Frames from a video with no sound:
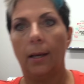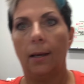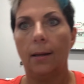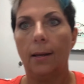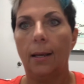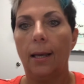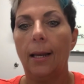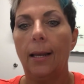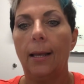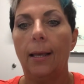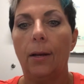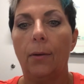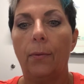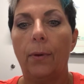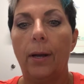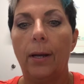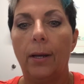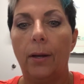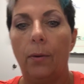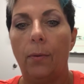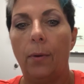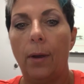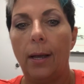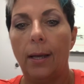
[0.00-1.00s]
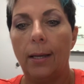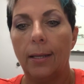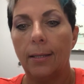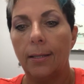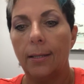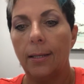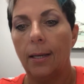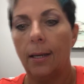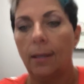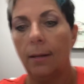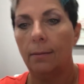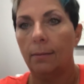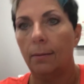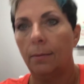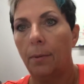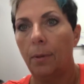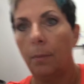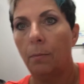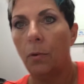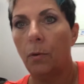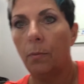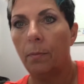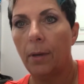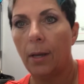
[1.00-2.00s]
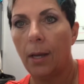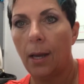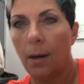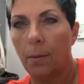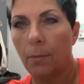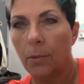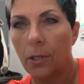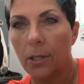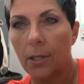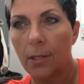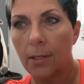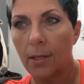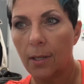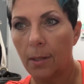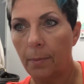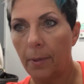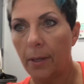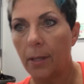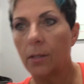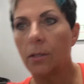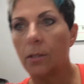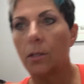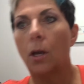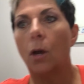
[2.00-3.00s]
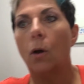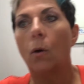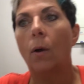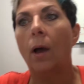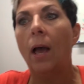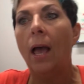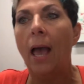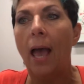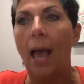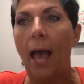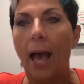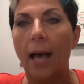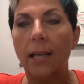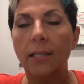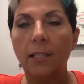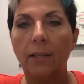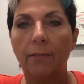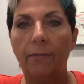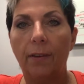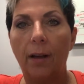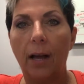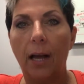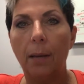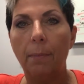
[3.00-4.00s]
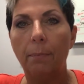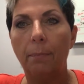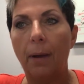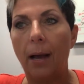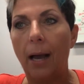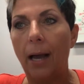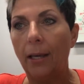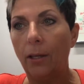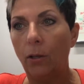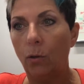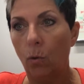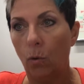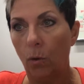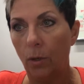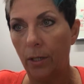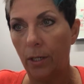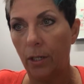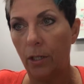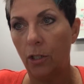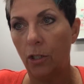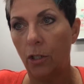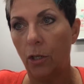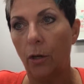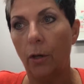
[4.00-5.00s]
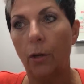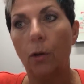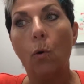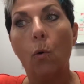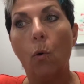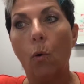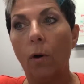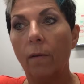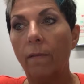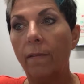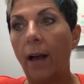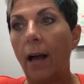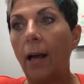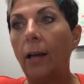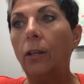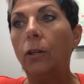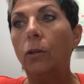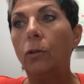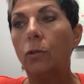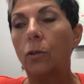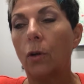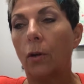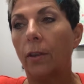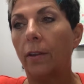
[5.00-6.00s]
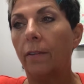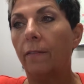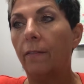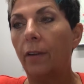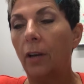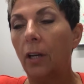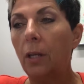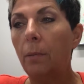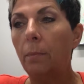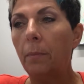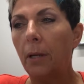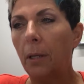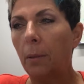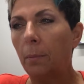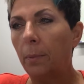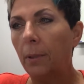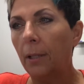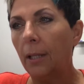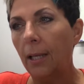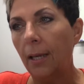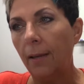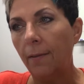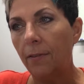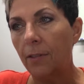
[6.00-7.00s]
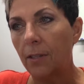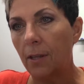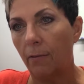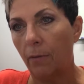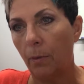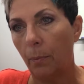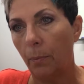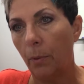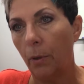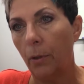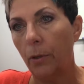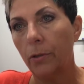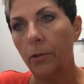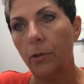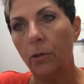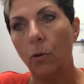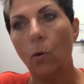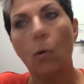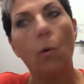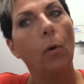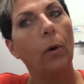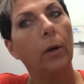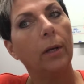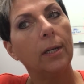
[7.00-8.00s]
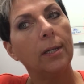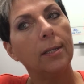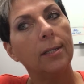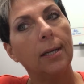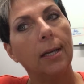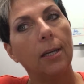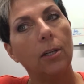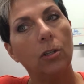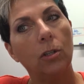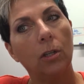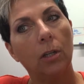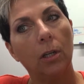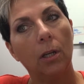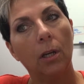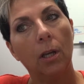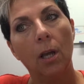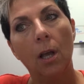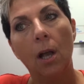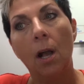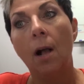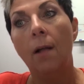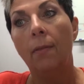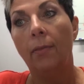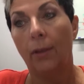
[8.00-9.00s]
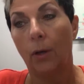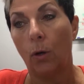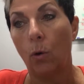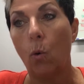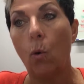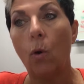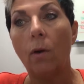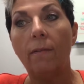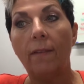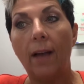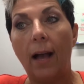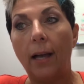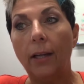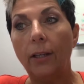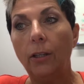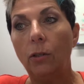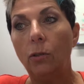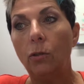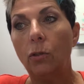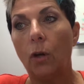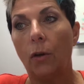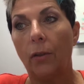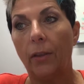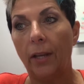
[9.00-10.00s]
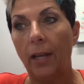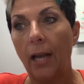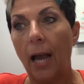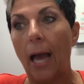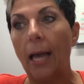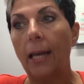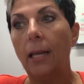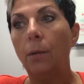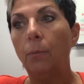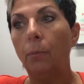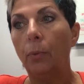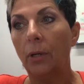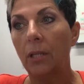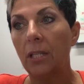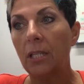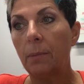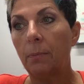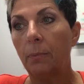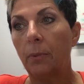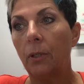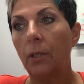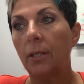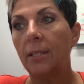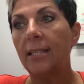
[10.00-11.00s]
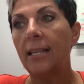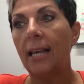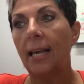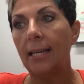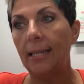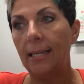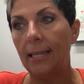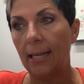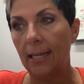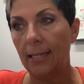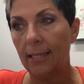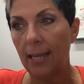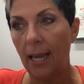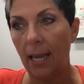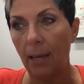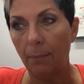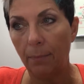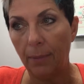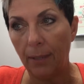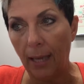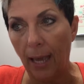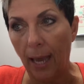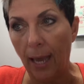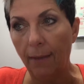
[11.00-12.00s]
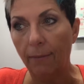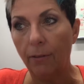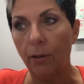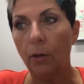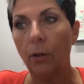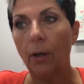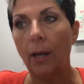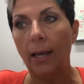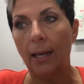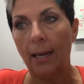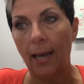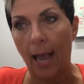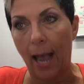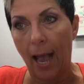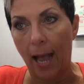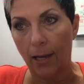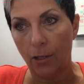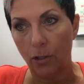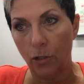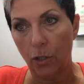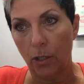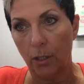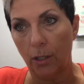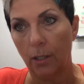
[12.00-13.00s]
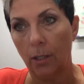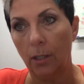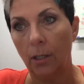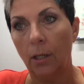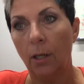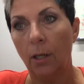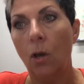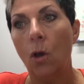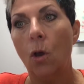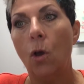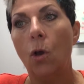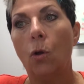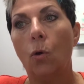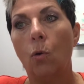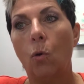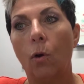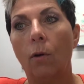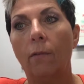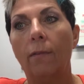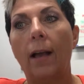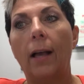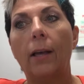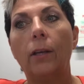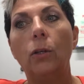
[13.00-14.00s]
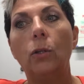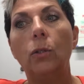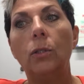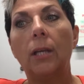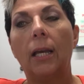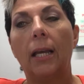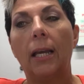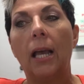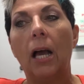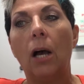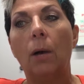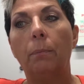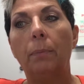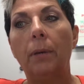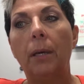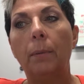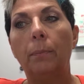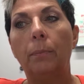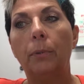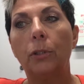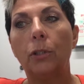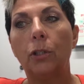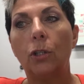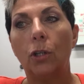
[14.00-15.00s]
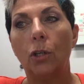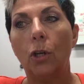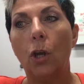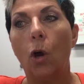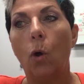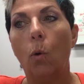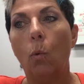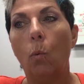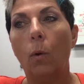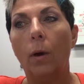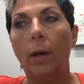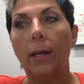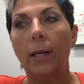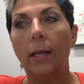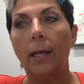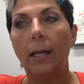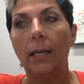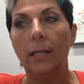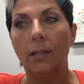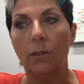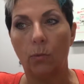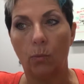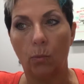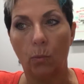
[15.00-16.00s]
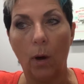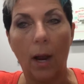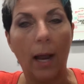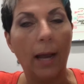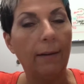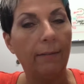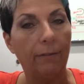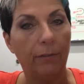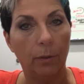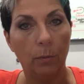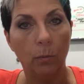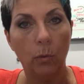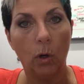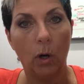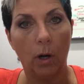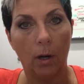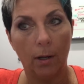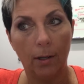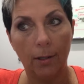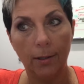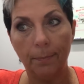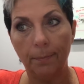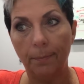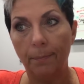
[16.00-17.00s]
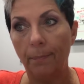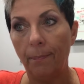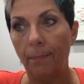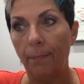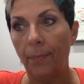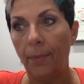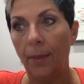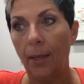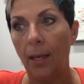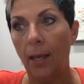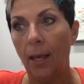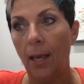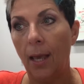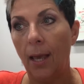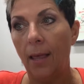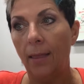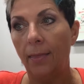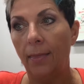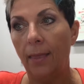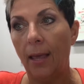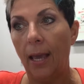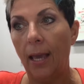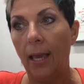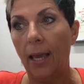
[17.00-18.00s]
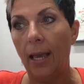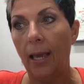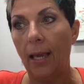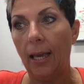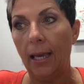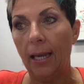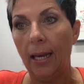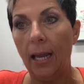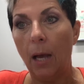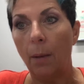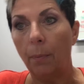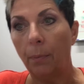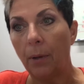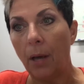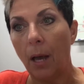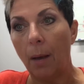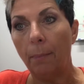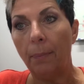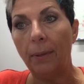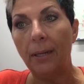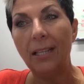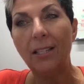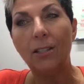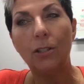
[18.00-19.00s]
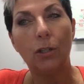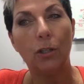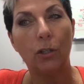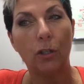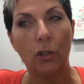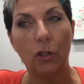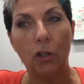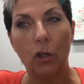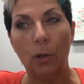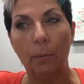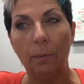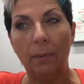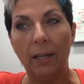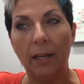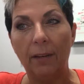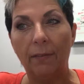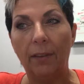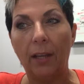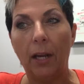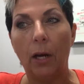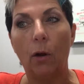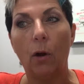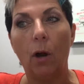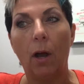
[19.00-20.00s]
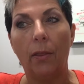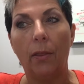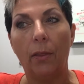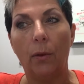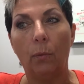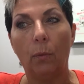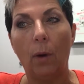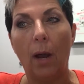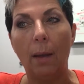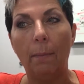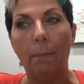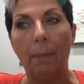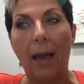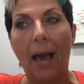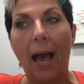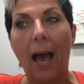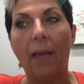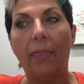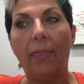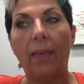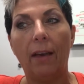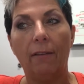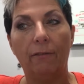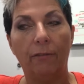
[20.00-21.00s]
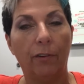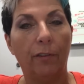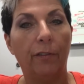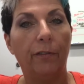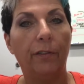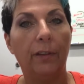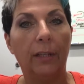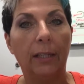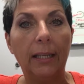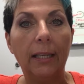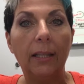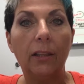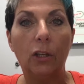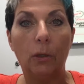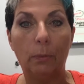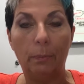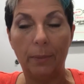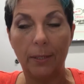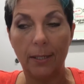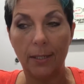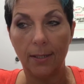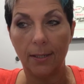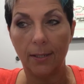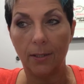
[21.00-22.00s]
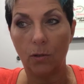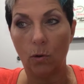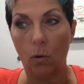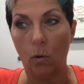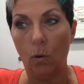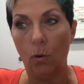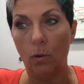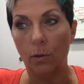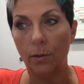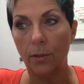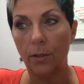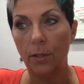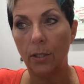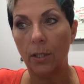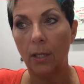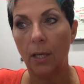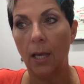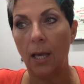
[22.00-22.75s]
I got to get around here where I can see it. I'm going to move my camera just a little bit. So as defined by your dictionary, core values are the fundamental beliefs of a person or organization. The core values are the guiding principles that dictate behavior and action. Core values can help people to know what is right from wrong. They can help companies to determine if they are on the right path and fulfilling their business goals.